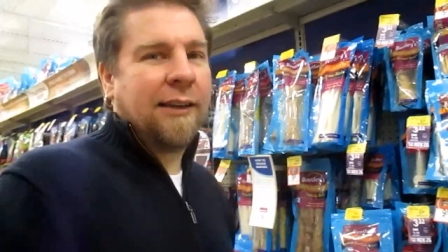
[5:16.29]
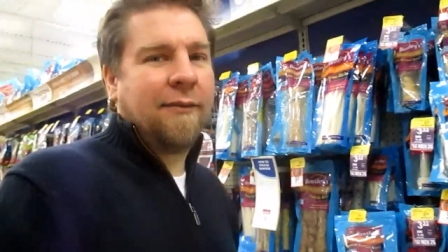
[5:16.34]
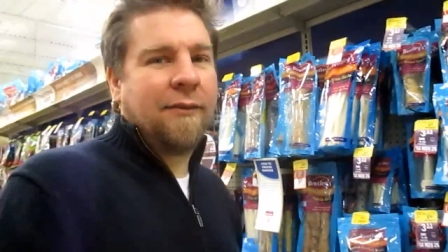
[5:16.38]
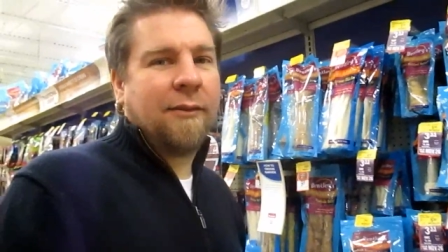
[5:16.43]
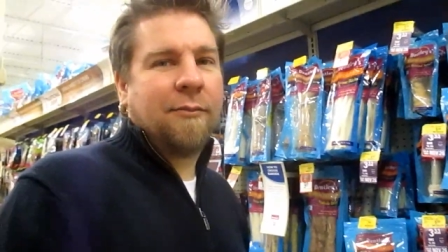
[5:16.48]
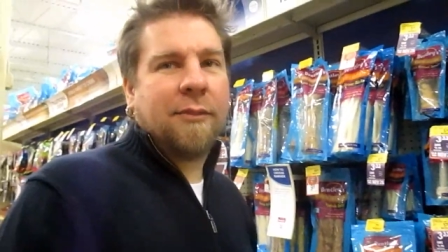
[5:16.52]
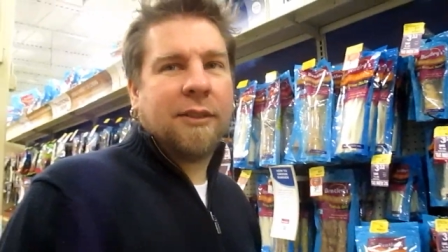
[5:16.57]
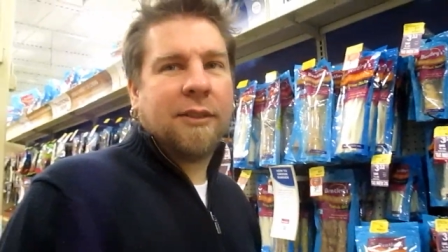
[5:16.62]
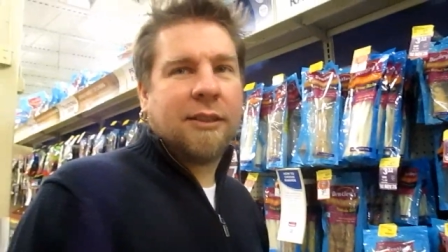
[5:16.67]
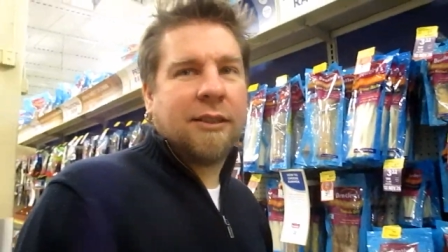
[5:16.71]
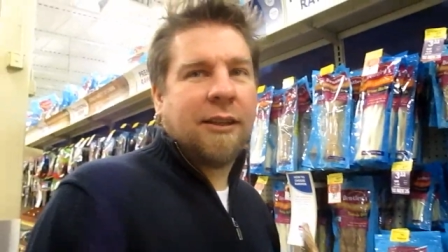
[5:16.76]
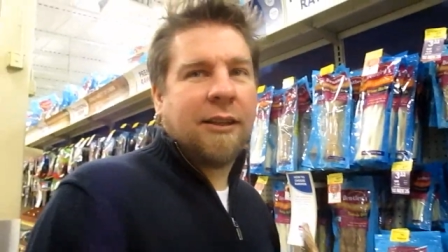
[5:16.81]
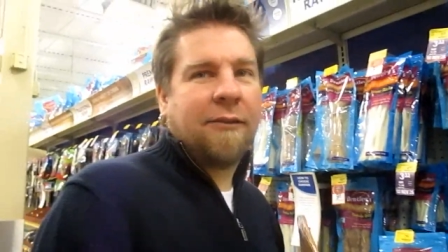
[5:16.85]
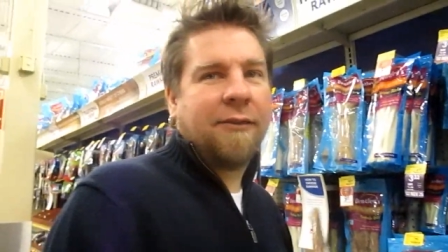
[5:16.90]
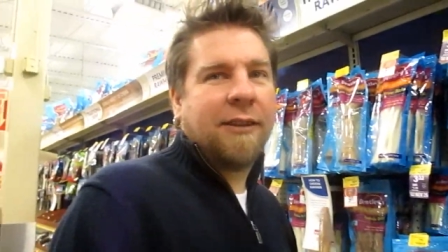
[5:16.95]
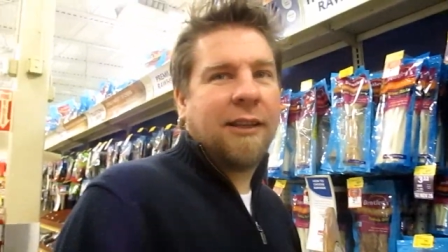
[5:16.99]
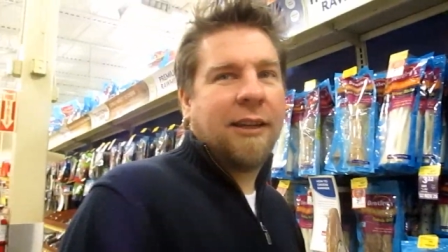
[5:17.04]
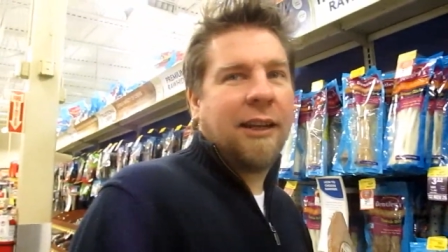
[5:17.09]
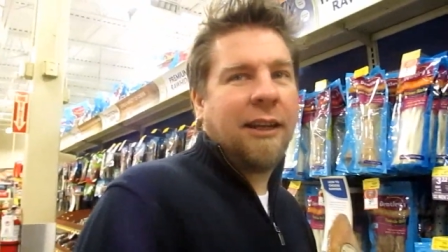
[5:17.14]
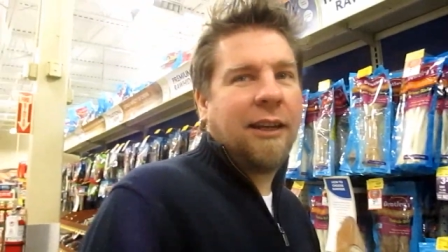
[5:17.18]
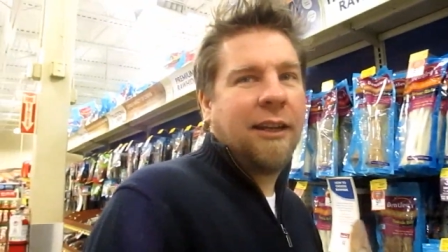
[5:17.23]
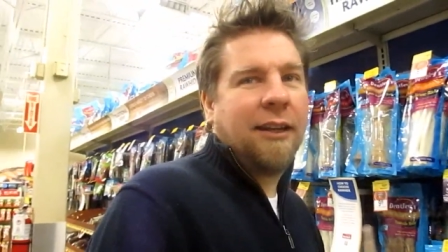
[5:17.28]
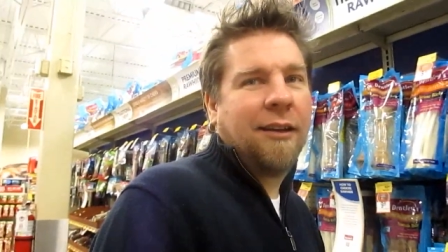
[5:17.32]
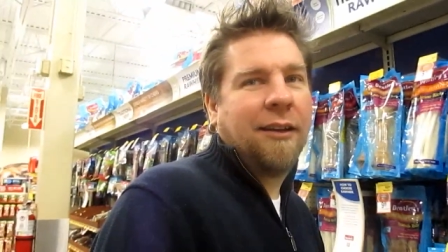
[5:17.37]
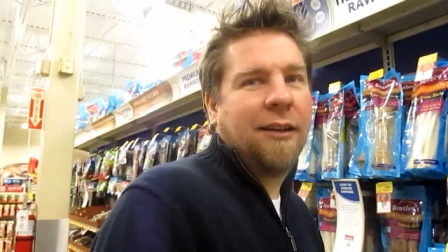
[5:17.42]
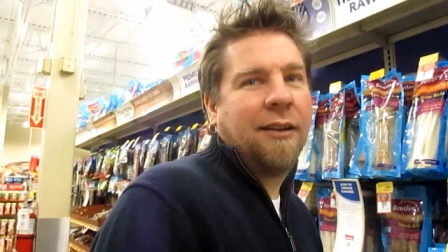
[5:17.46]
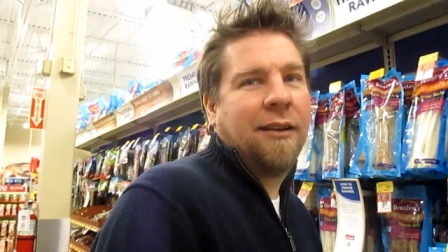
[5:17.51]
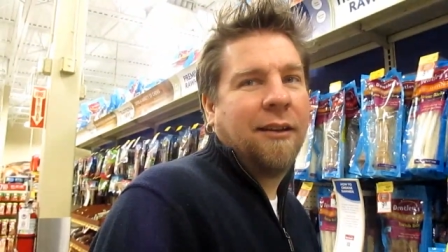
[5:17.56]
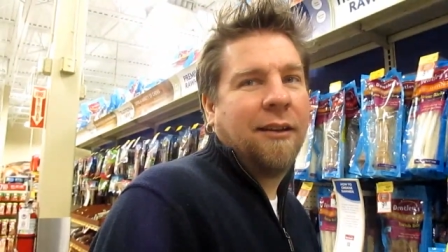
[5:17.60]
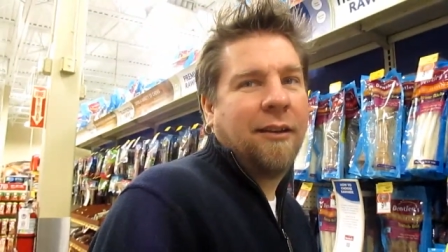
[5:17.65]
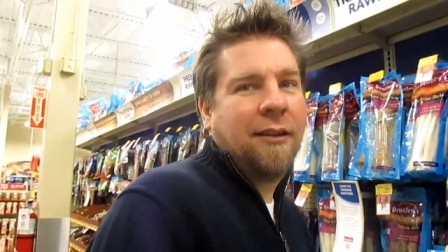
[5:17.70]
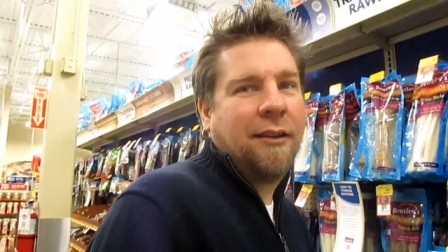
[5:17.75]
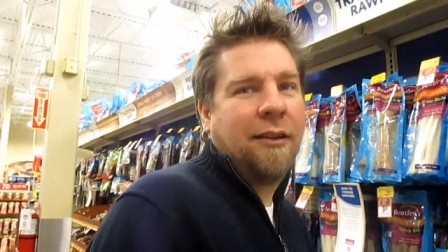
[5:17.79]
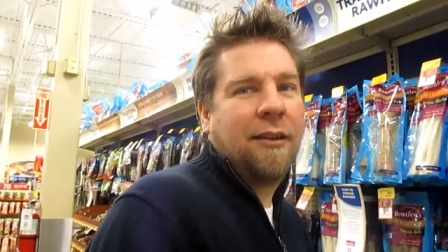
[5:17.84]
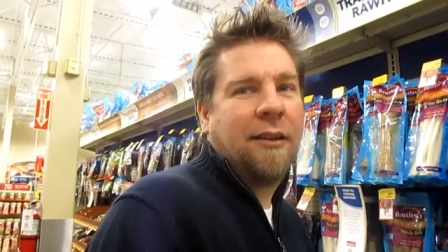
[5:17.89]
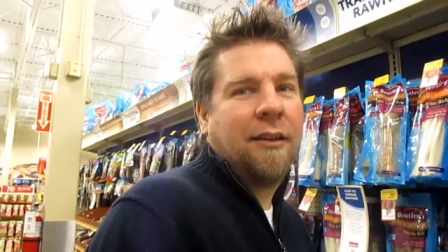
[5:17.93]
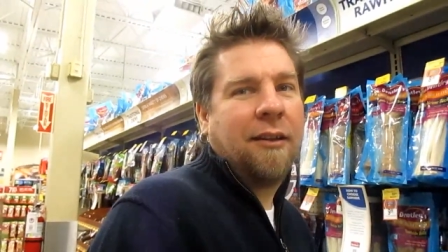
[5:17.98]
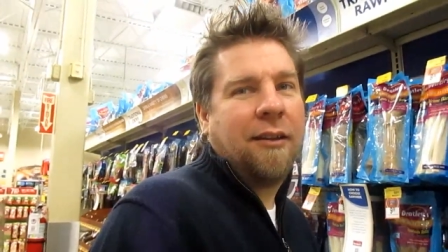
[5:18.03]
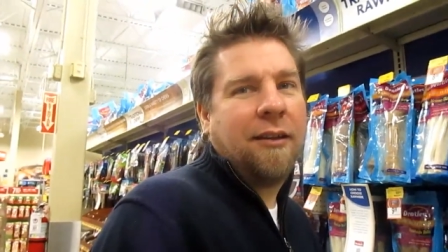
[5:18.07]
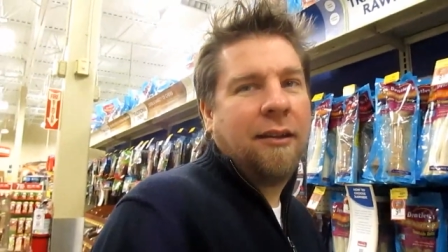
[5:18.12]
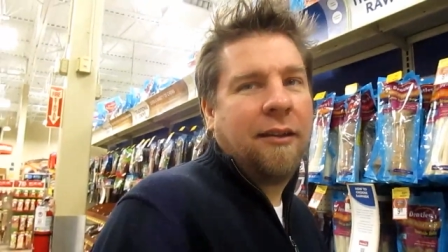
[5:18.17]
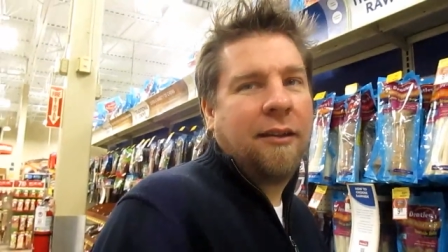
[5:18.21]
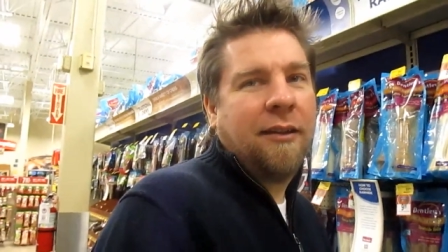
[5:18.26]
Are we gonna give him his stuff today?
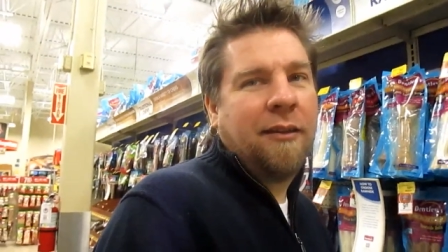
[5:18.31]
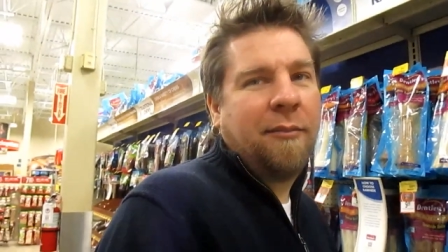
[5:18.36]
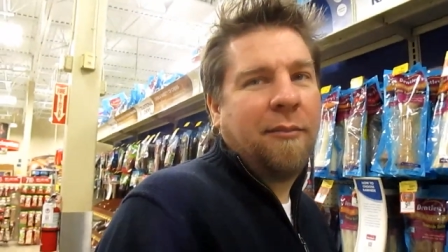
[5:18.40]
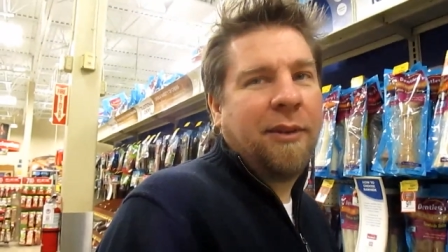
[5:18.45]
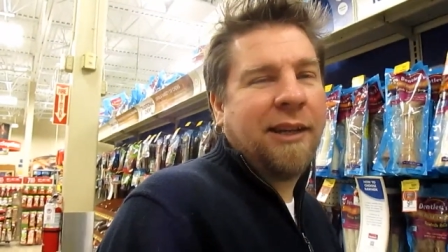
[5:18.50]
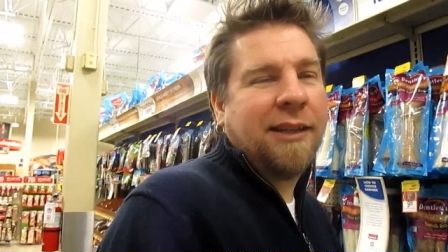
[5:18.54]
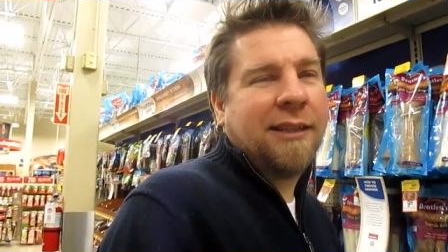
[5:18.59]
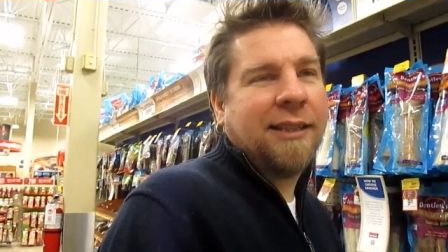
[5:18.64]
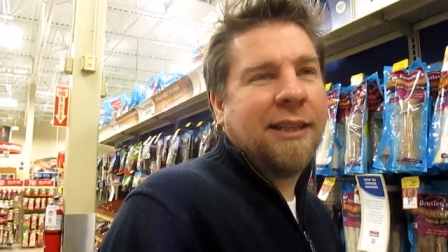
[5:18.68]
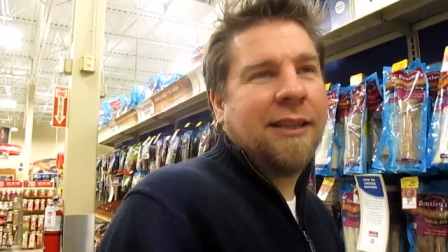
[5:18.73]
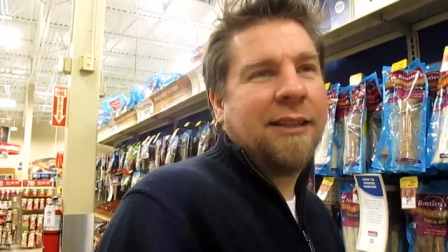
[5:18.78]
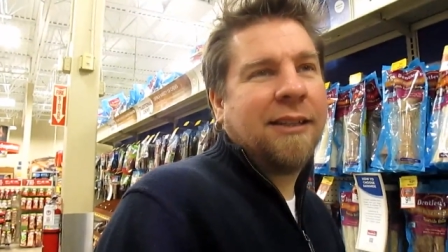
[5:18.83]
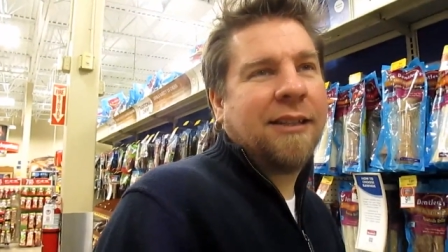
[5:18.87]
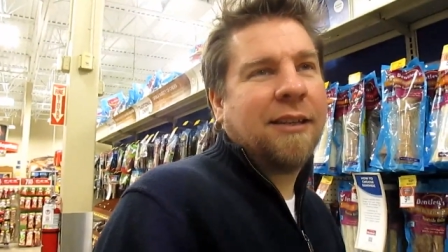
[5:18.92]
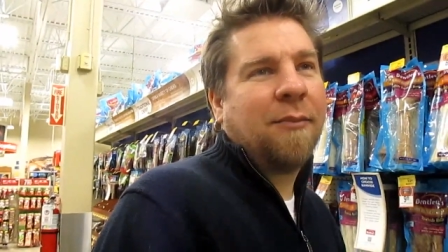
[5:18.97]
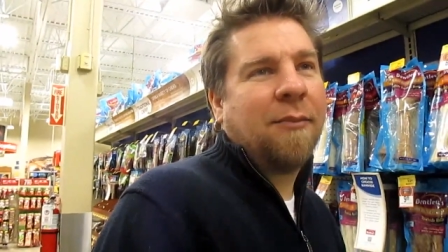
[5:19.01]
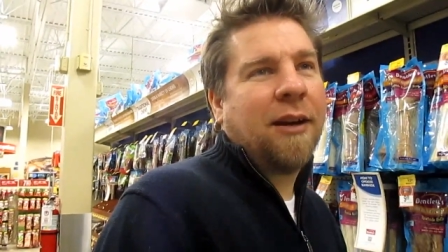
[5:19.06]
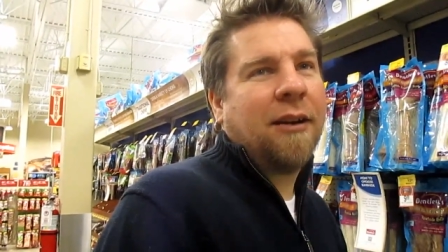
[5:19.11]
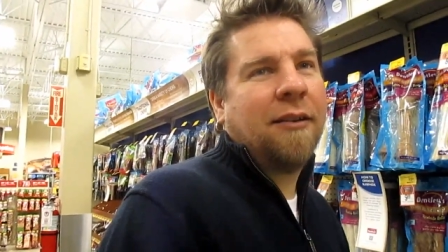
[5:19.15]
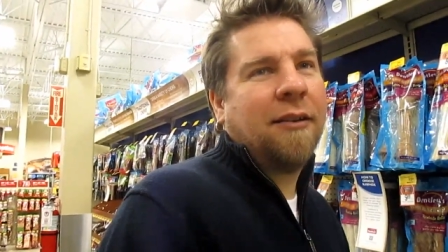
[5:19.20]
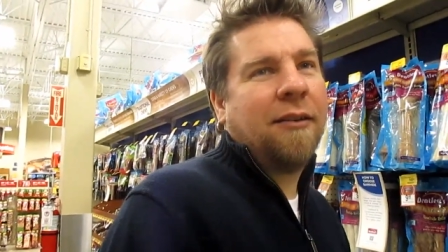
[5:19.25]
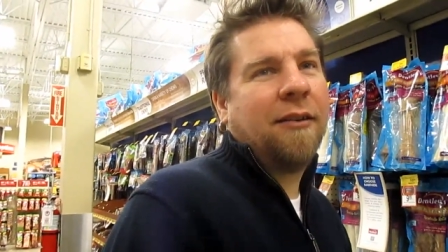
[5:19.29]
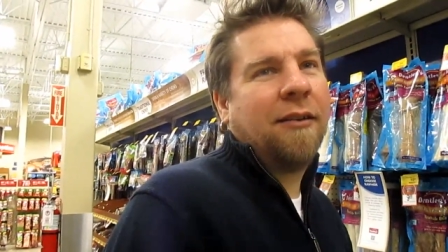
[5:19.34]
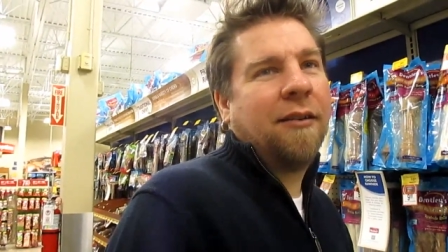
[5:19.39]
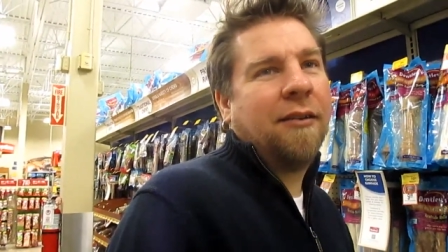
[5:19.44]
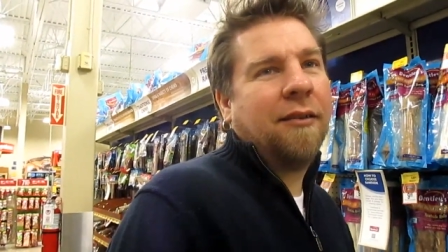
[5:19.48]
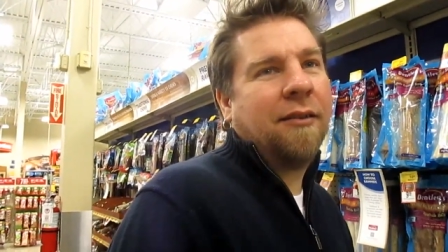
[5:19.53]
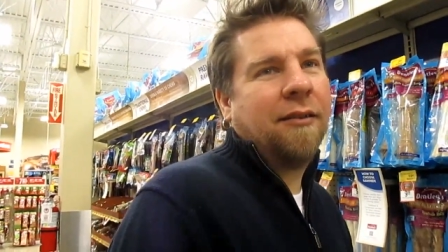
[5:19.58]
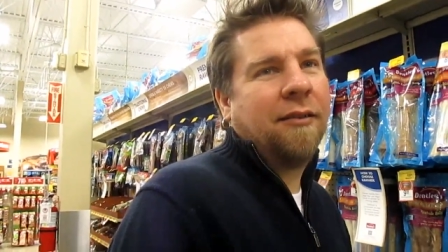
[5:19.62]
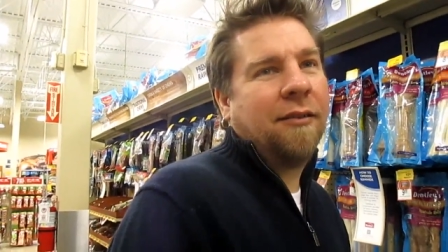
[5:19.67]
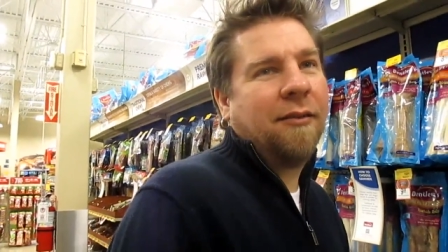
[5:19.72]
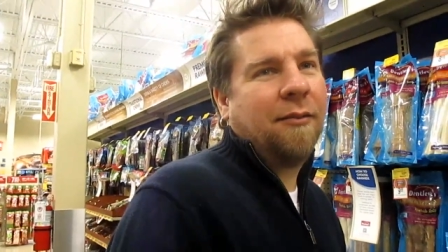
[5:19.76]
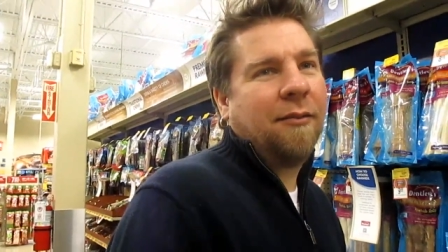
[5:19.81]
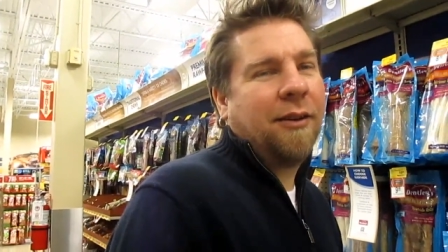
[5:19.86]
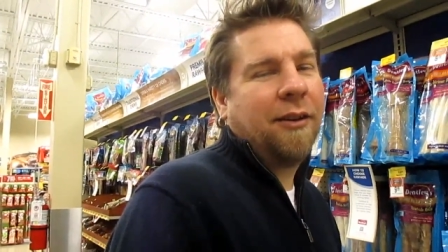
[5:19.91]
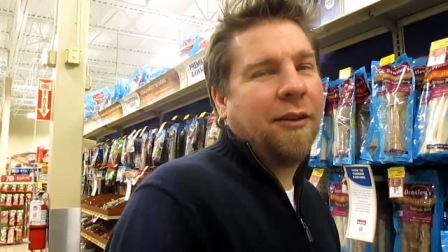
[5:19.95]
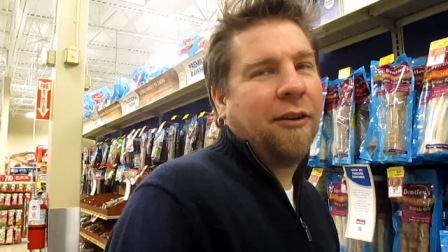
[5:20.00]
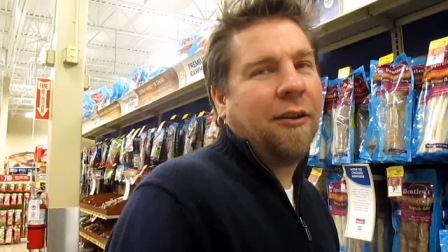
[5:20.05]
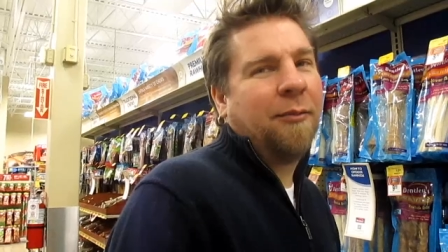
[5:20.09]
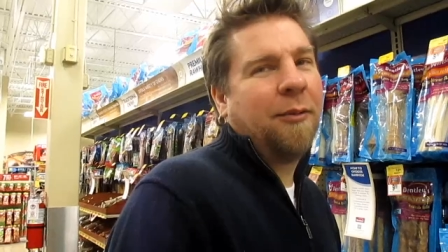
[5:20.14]
No, because then it's tomorrow, his birthday tomorrow.